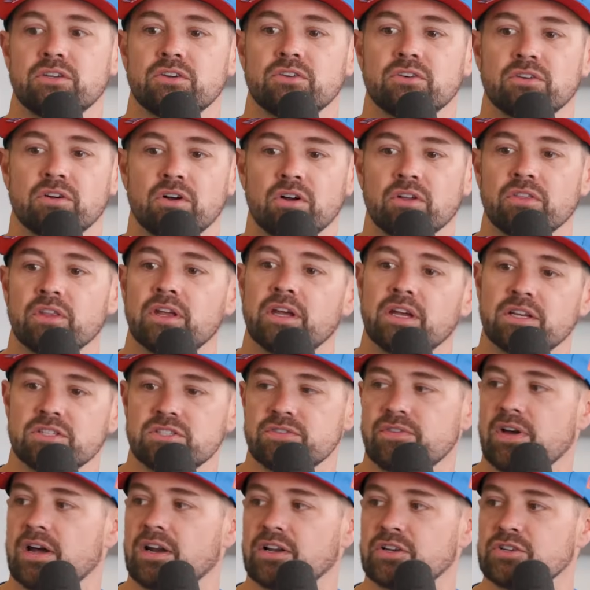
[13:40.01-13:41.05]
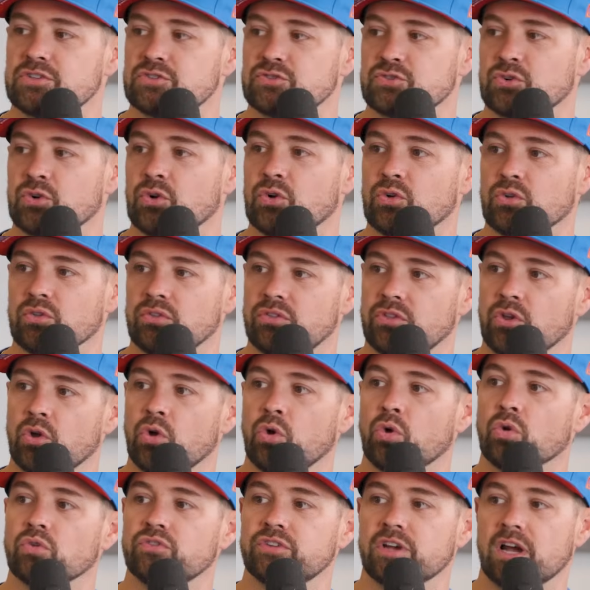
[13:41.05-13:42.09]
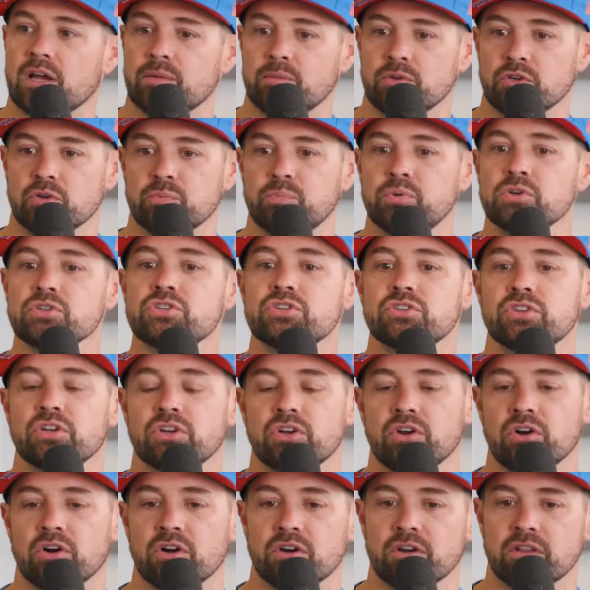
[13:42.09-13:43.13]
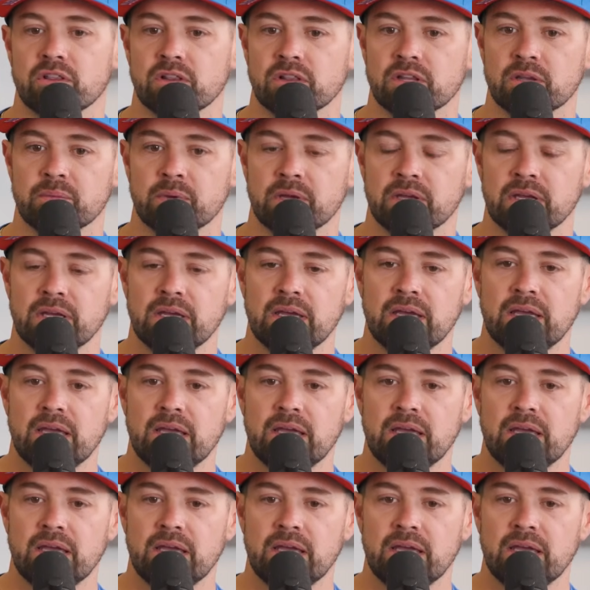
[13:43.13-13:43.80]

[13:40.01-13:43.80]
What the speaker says: you're on the edge of out of control the whole time, and you're pushing the car to the limit.